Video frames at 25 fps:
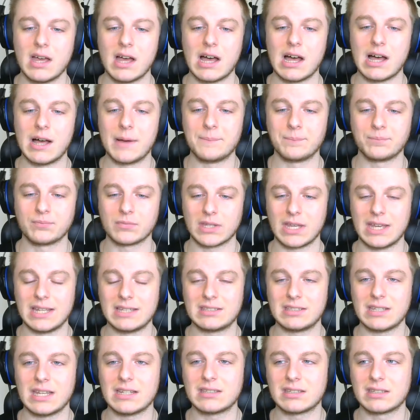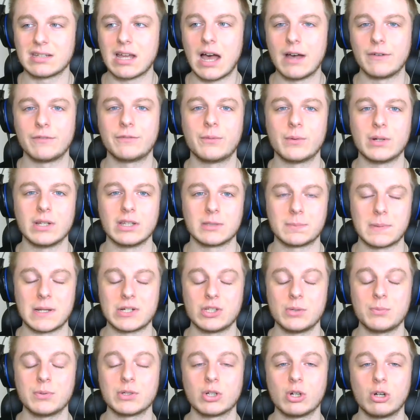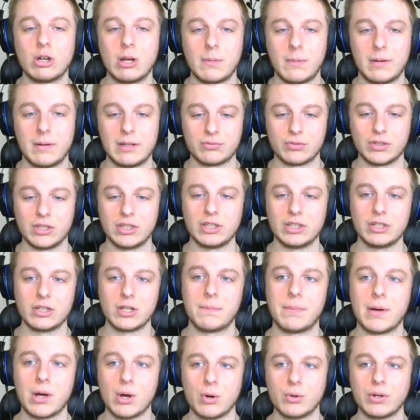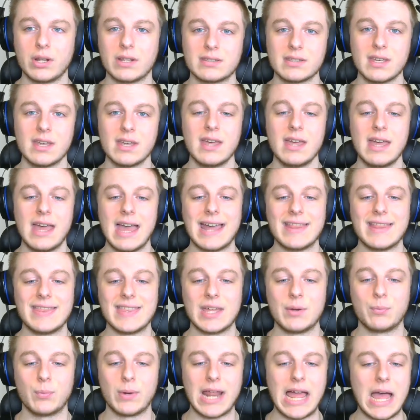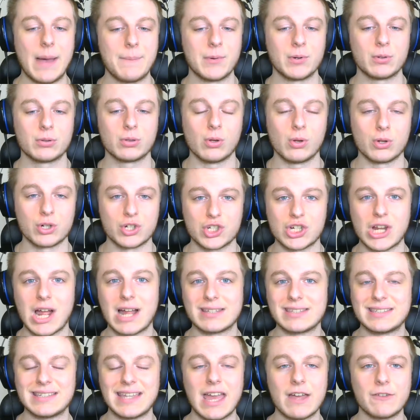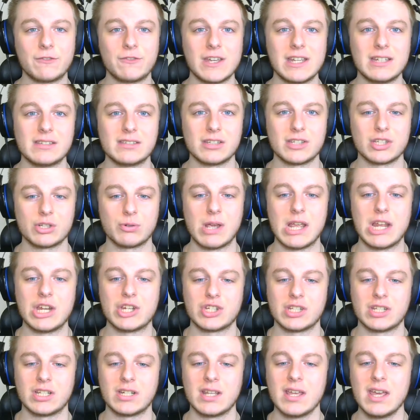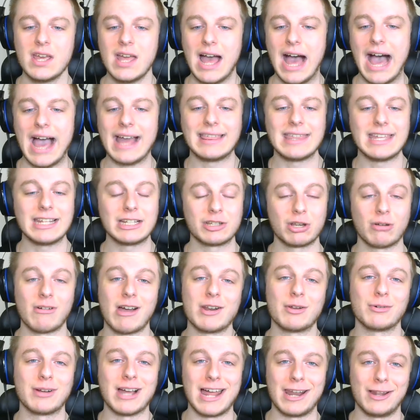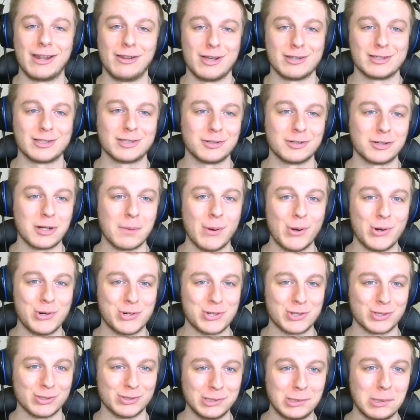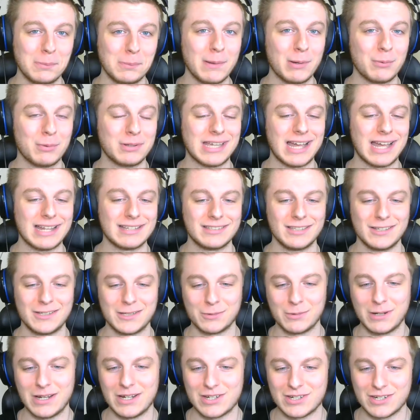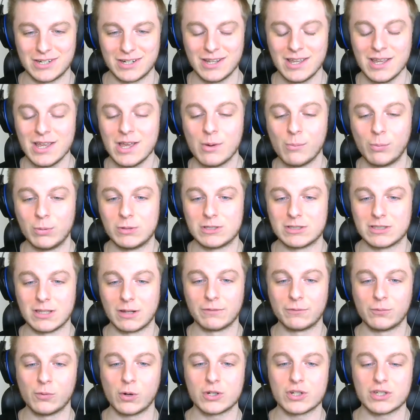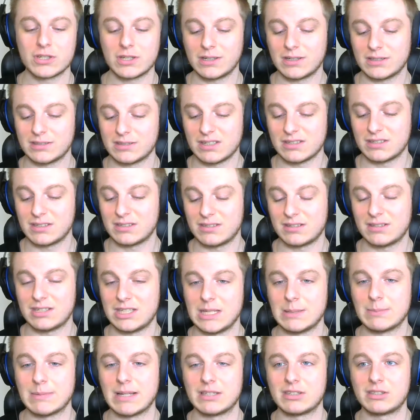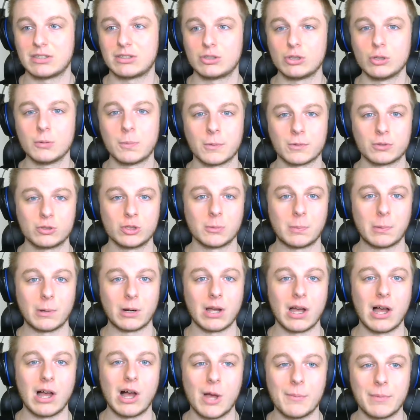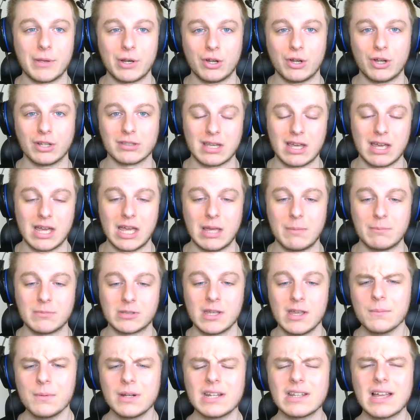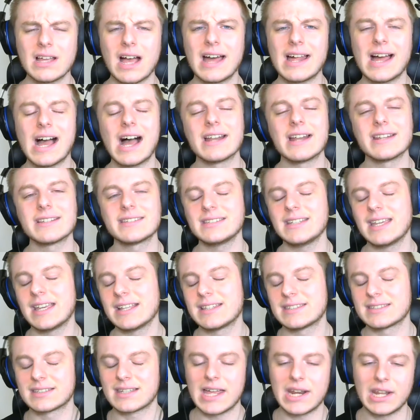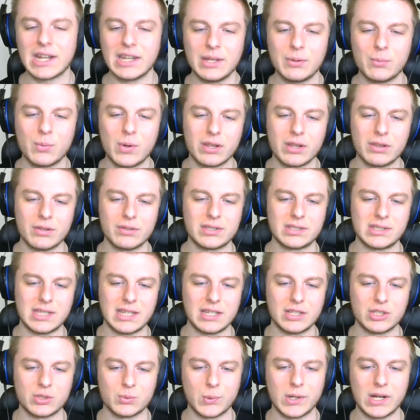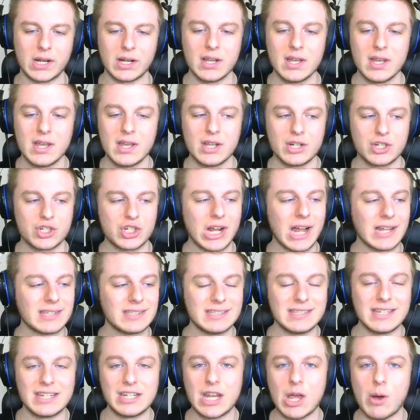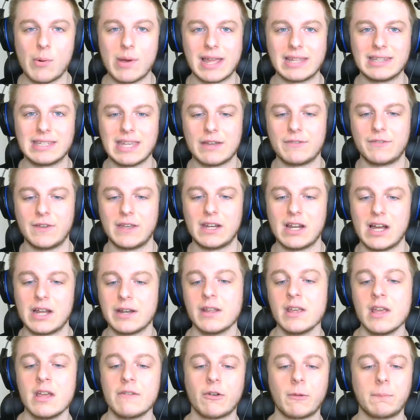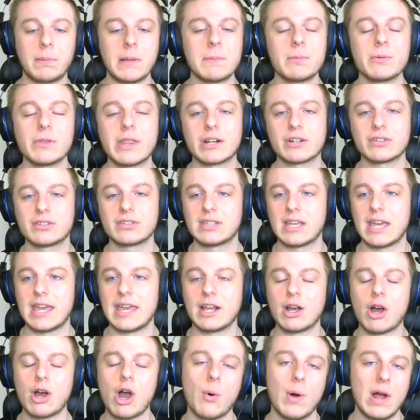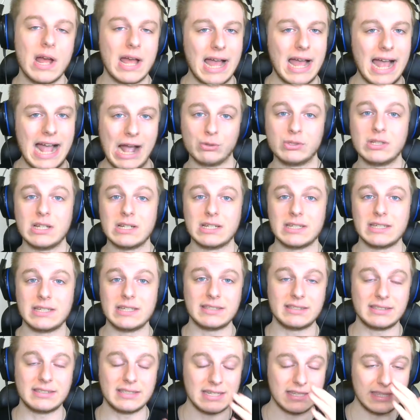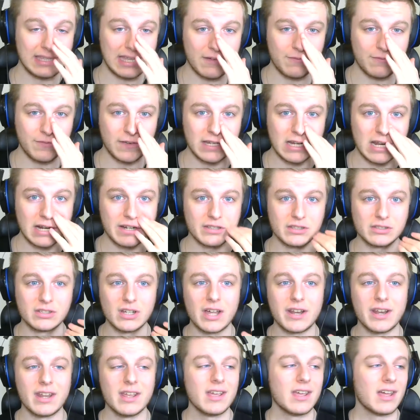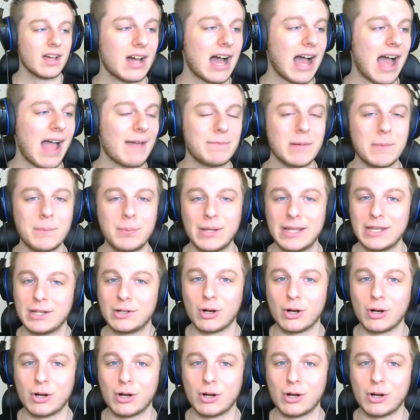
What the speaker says: It's tough, especially when you're going against really good opponents. And then what happened with the whole Shotzzy F8 situation, I think Toronto kind of lost their composure a little bit with that situation, which is unfortunate because this is a team that's super calm at all times. But honestly, it's kind of like one of those things where Shotzzy didn't know he had the F8 on. For people that are saying, oh, how didn't he see the F8 on his gun? I've been playing